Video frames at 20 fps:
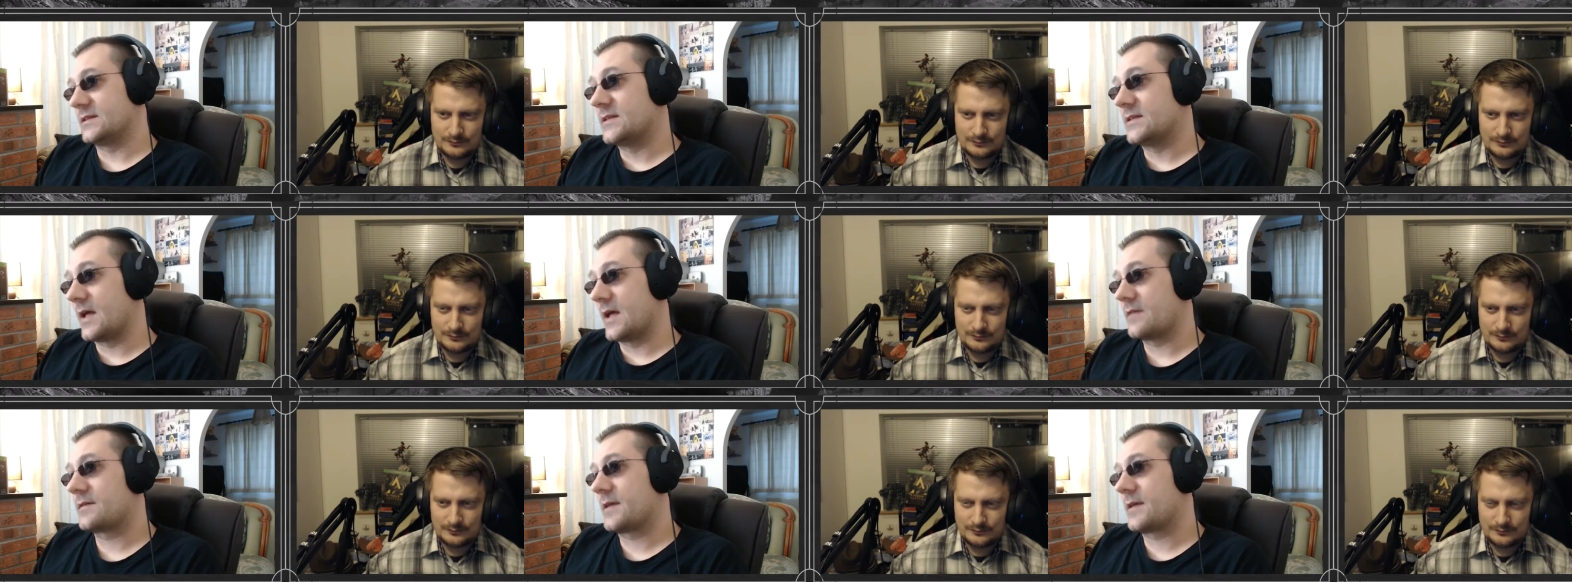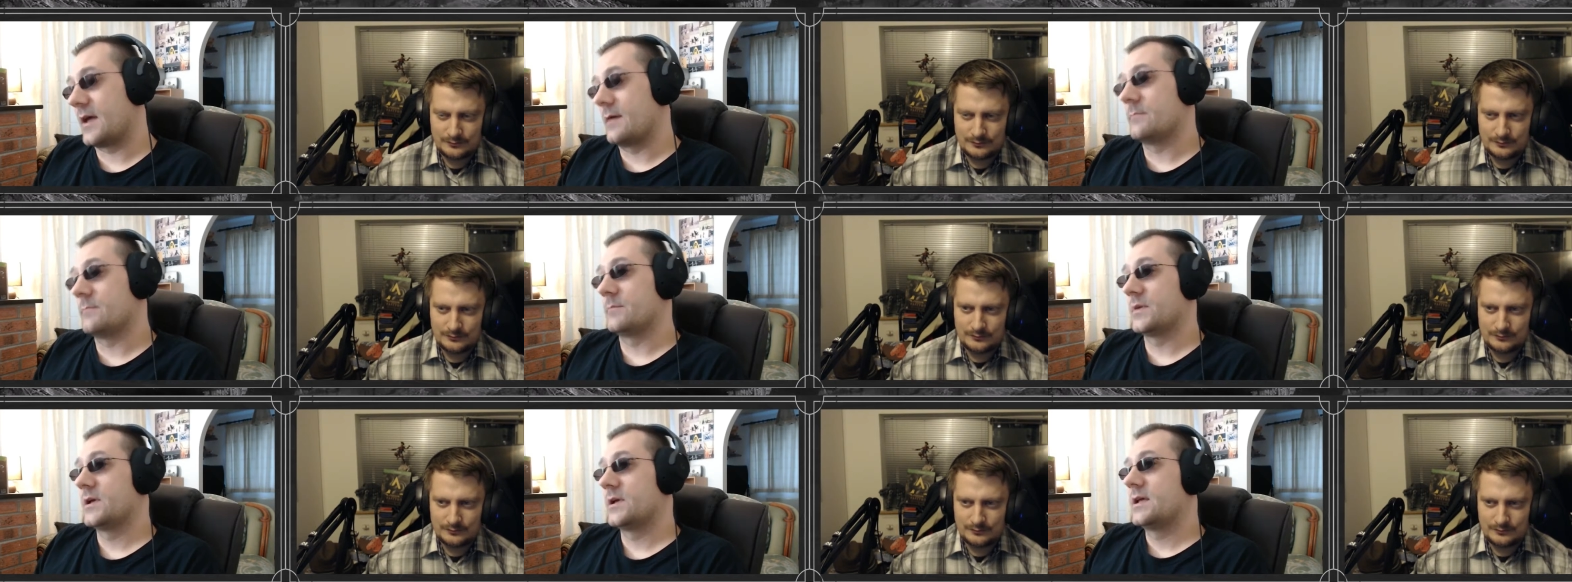Speaker 1: death
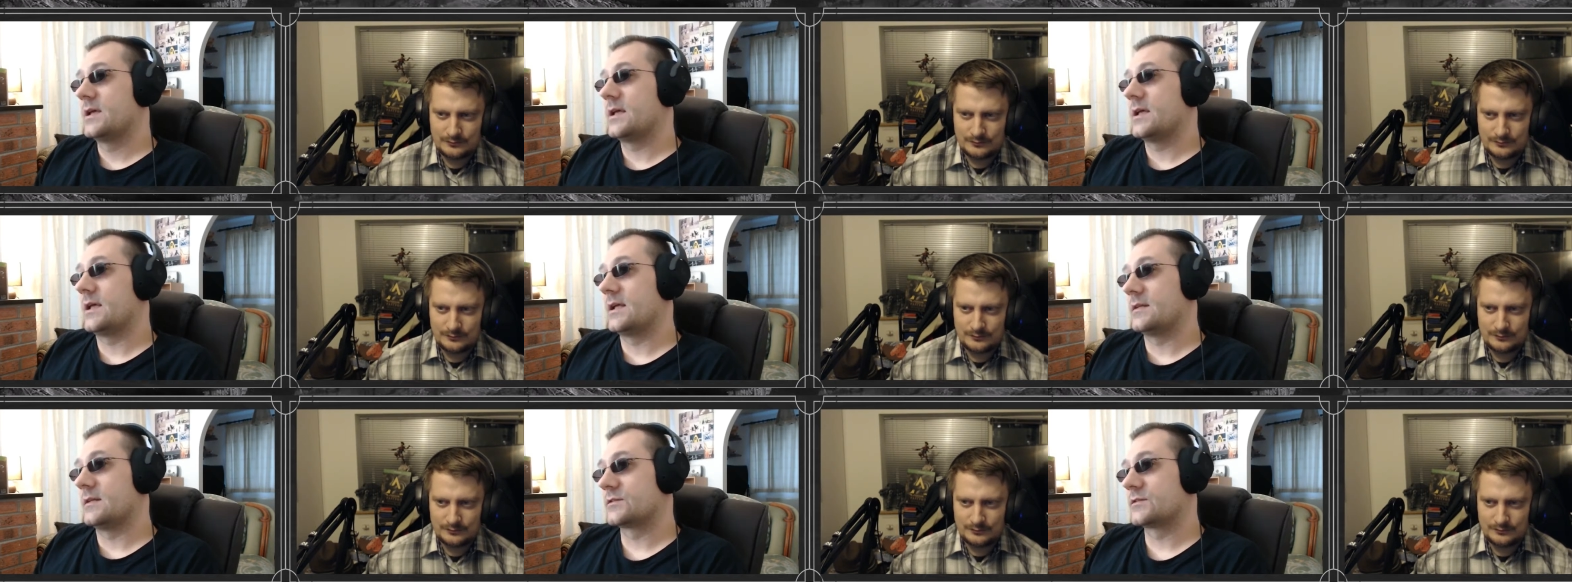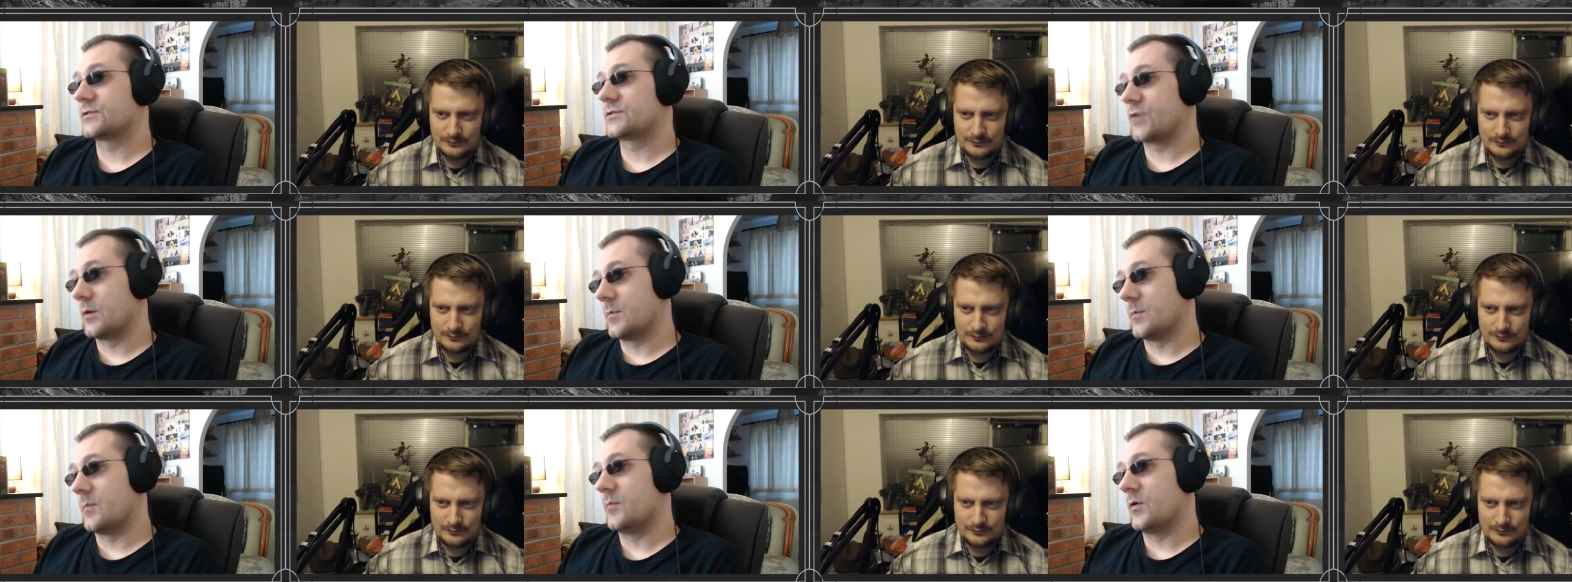camp in
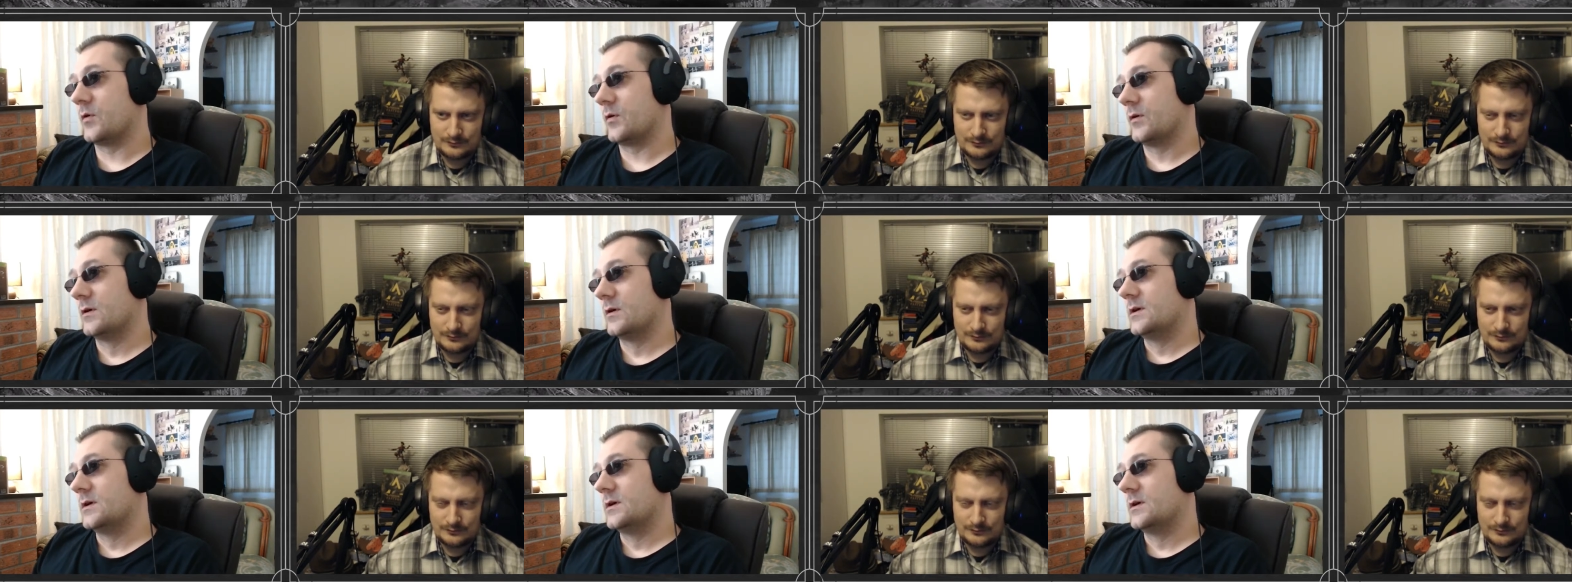Sobibor.